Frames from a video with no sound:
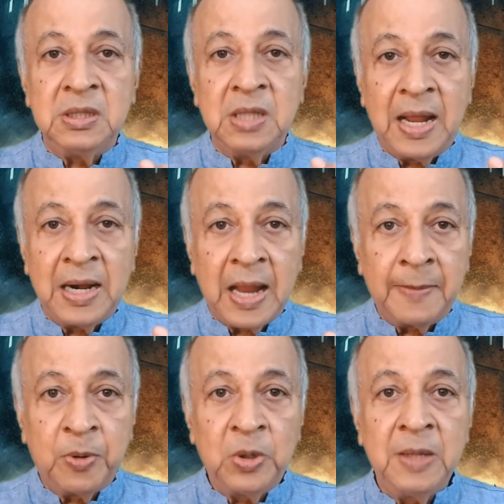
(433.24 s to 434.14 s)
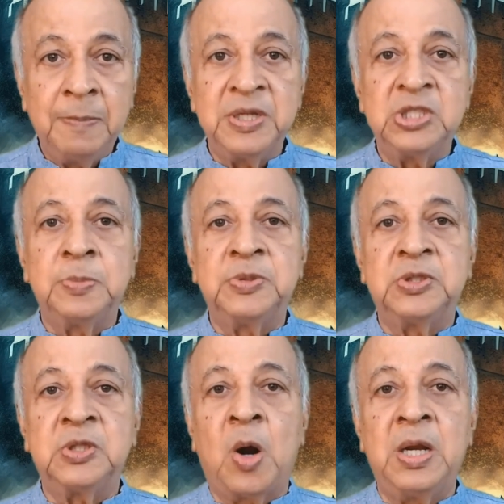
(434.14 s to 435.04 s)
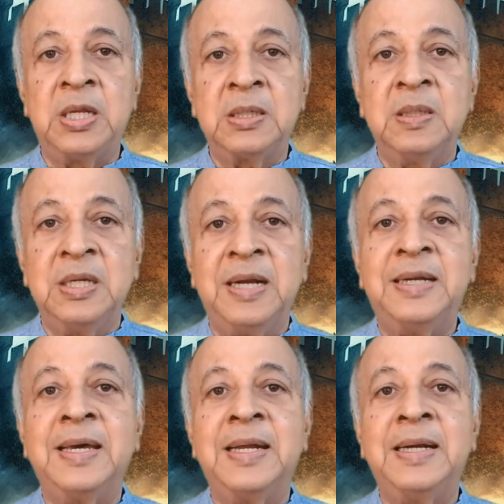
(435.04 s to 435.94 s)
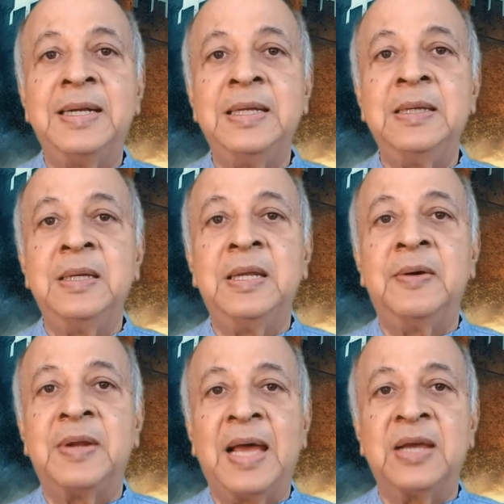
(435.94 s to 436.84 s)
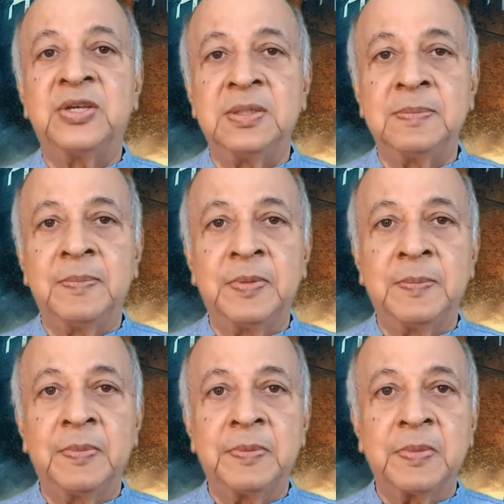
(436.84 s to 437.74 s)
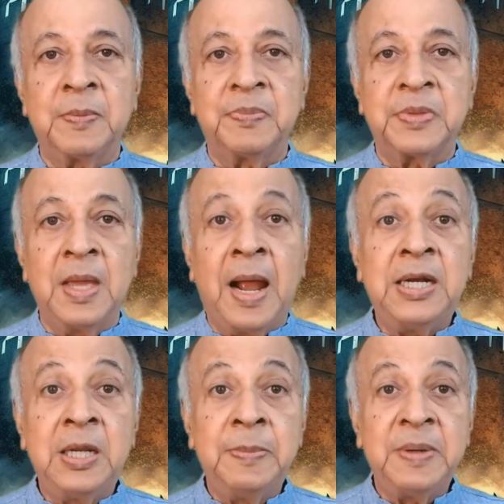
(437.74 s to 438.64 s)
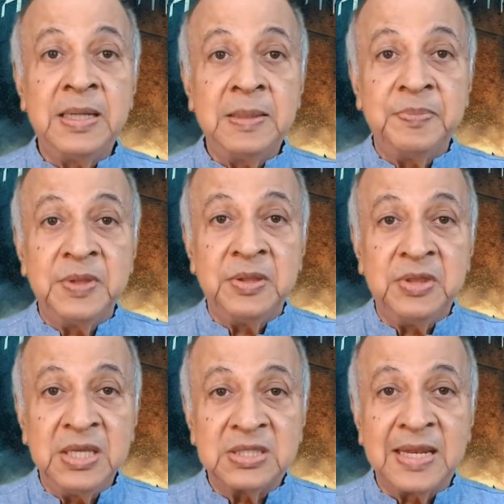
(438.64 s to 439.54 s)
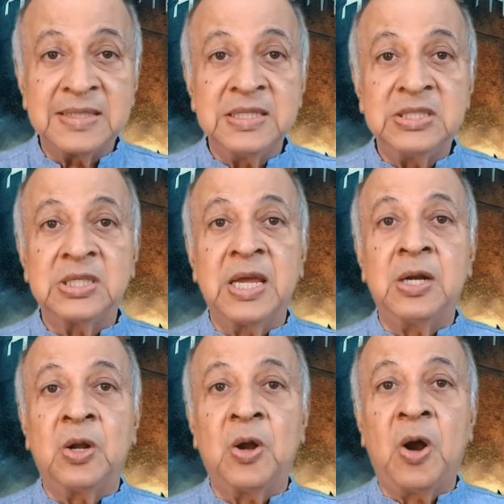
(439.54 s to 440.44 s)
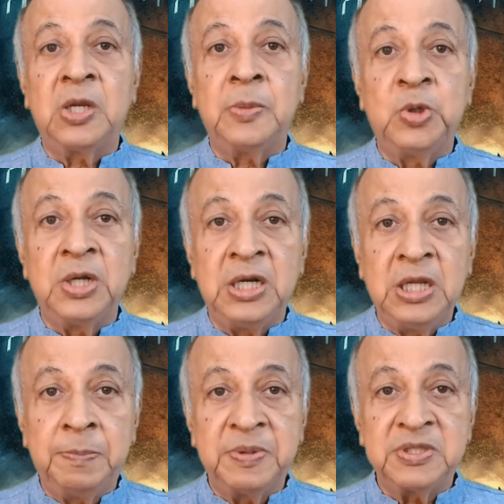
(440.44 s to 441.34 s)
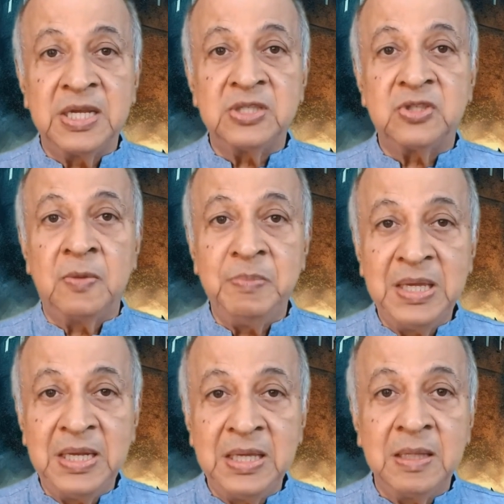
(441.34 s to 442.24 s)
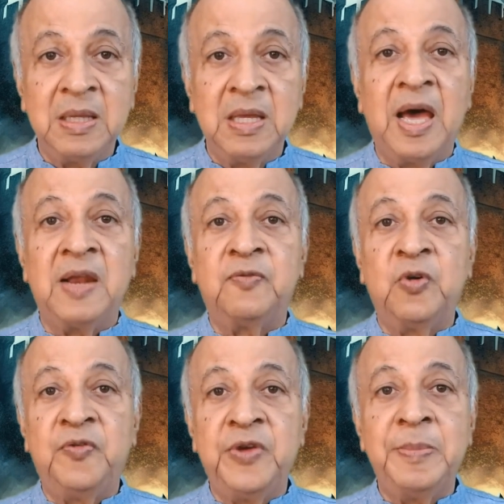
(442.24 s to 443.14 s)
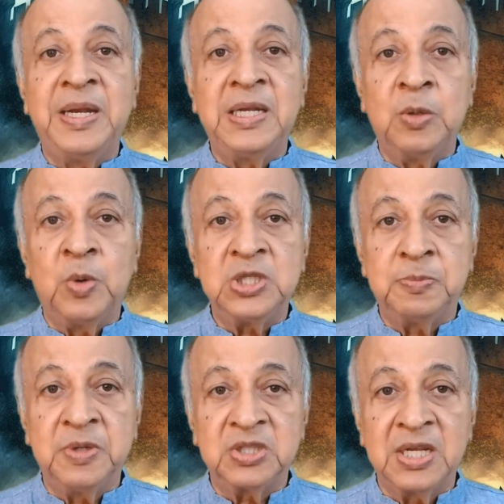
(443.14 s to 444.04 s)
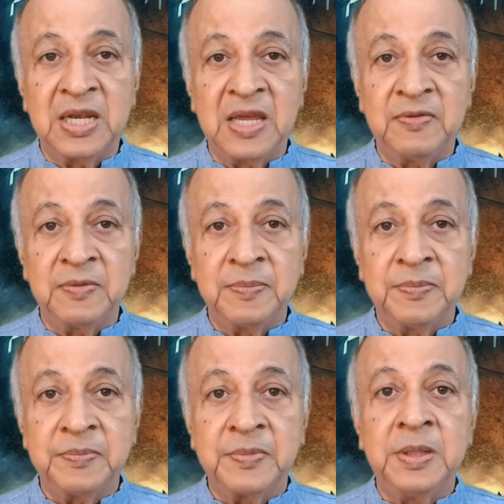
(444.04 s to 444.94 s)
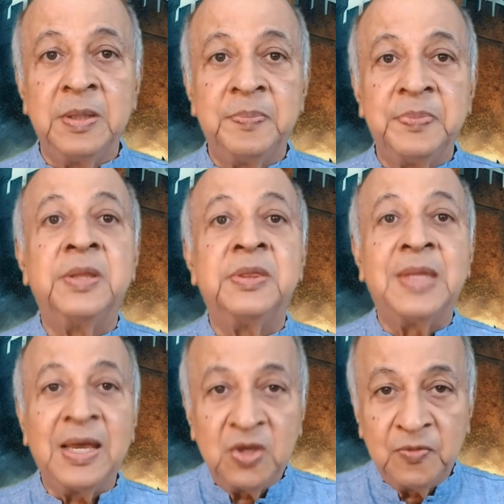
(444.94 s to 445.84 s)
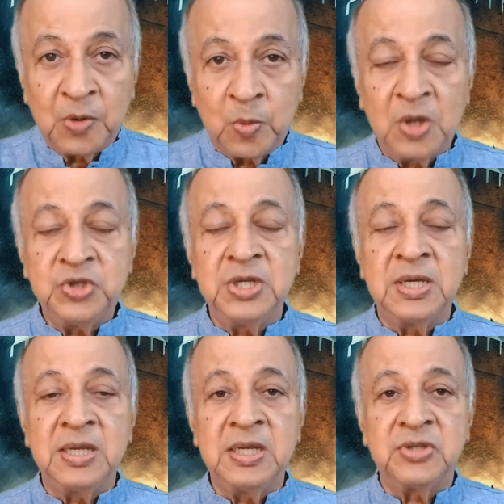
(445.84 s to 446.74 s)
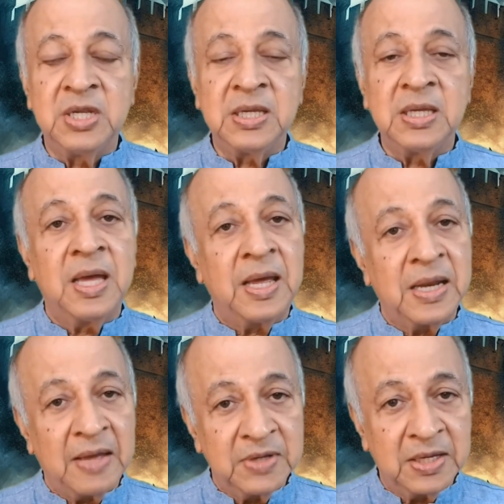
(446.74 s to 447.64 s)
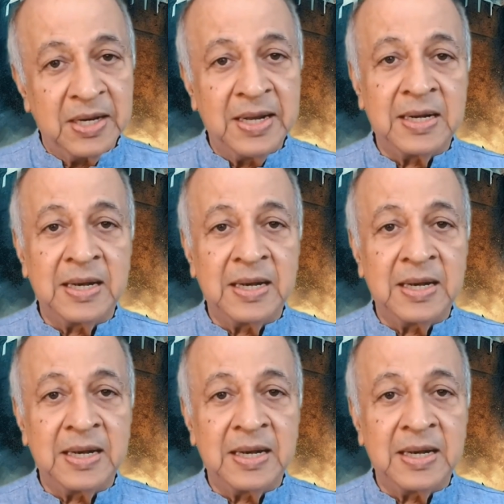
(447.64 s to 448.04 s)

and upholding principles of honor, integrity in our action. Ultimately, these lessons can contribute to a deeper sense of meaning and fulfillment in one's personal life. Thank you for watching and listening and have a great